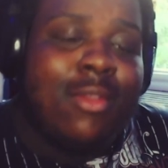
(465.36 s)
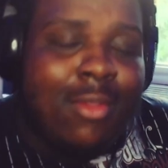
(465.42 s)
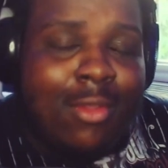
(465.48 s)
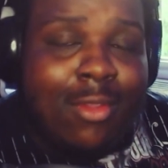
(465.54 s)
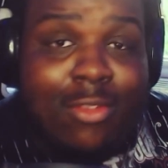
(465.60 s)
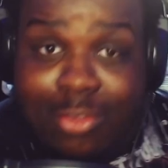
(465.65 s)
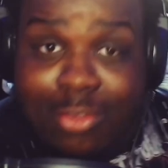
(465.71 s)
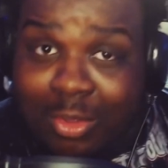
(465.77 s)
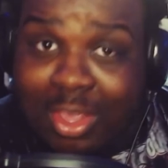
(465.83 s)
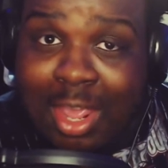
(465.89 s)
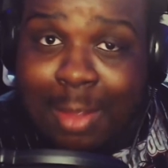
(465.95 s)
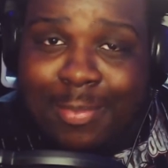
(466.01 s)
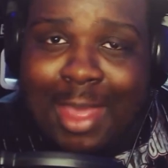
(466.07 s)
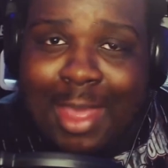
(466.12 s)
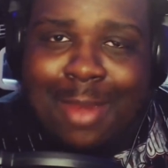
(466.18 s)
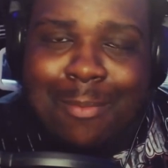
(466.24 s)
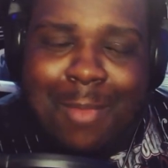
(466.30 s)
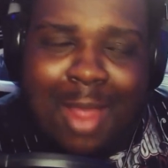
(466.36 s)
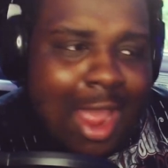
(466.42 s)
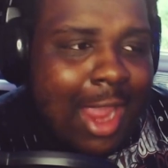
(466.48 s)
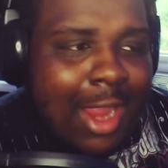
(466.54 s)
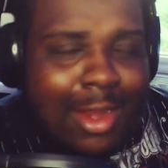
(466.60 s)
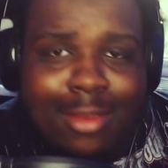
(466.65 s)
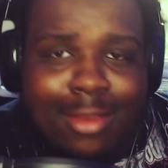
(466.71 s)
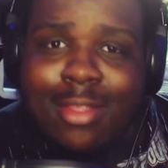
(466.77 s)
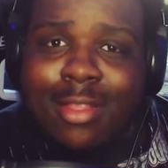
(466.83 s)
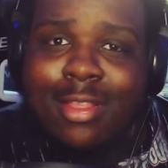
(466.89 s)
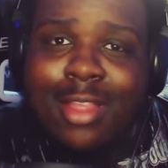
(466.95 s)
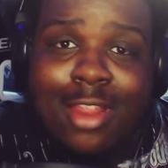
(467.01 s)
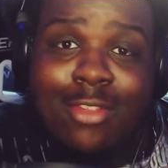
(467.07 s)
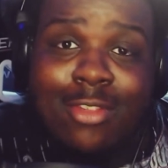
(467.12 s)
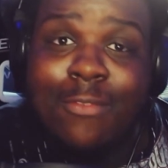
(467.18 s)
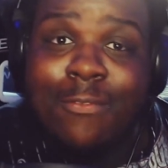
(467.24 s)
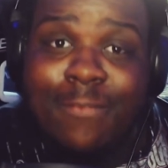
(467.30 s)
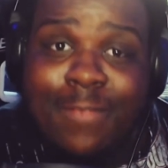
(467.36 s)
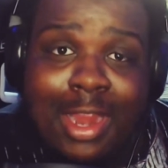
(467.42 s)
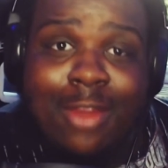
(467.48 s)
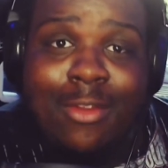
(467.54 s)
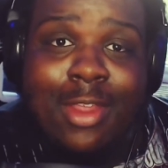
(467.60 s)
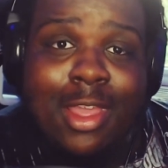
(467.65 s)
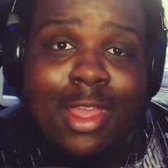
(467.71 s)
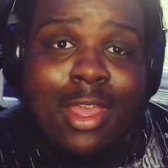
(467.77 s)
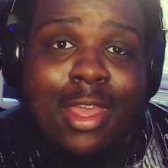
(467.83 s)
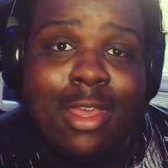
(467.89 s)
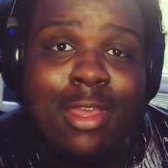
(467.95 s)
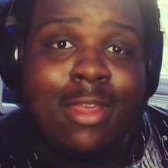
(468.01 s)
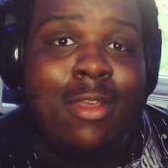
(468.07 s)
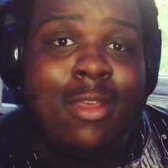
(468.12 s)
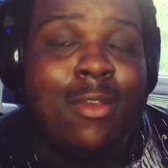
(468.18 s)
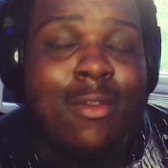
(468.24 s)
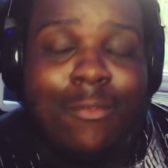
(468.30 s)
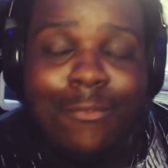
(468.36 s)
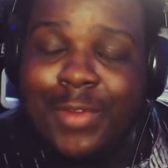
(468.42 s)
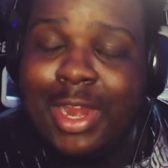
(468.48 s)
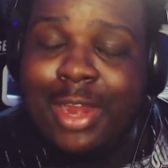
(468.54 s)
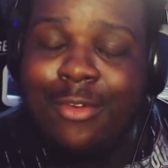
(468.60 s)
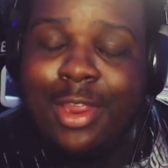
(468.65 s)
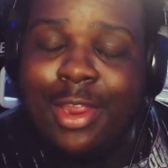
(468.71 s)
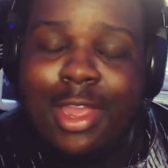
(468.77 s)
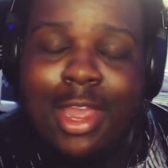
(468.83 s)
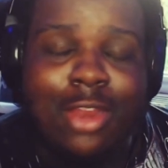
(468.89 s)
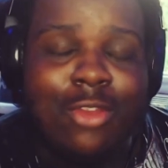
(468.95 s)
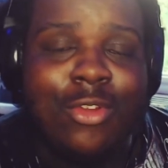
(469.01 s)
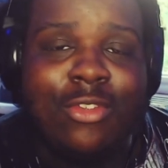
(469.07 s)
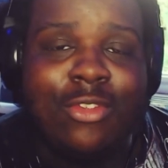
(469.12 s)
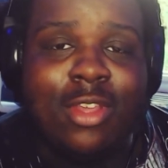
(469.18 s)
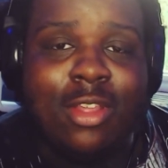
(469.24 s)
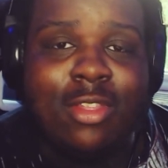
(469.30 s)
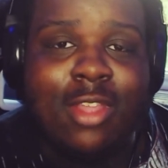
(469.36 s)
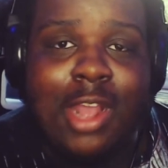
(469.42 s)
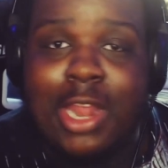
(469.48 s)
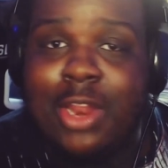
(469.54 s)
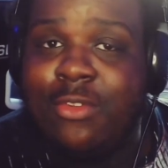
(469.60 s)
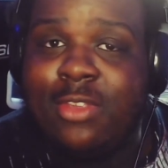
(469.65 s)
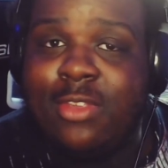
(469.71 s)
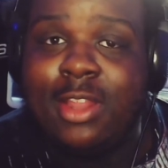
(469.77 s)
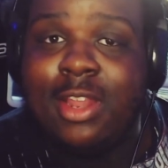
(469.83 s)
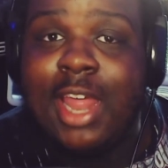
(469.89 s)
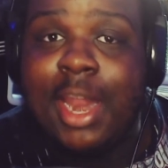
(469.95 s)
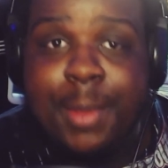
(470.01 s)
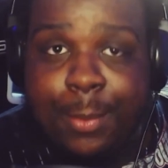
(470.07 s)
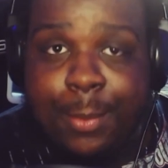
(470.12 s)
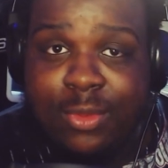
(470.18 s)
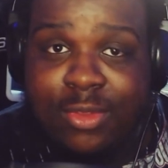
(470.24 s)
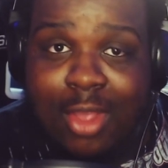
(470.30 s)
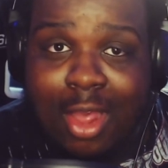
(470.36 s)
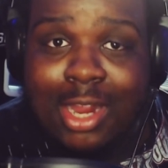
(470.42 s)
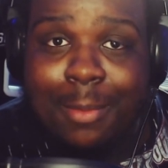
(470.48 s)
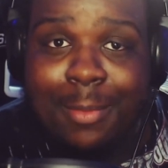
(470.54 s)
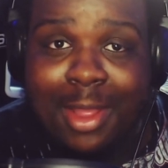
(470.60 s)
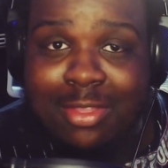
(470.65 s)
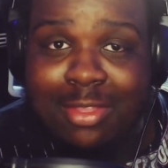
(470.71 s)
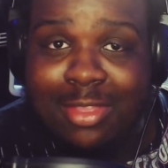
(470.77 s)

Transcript: So keep that in mind. That is a very, very interesting thing. I don't see a lot of people talk about